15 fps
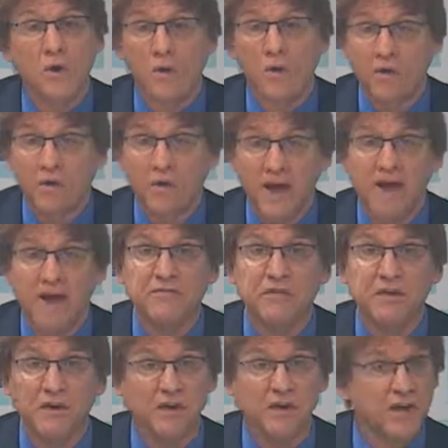Or in
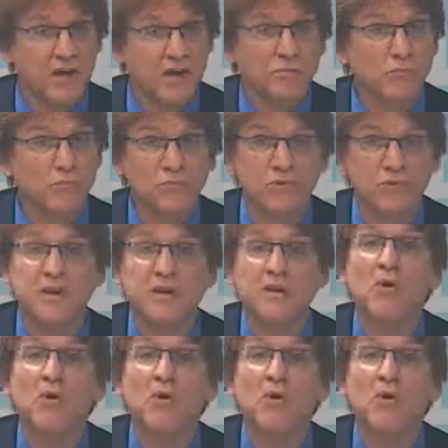Africa, they had MOOCs on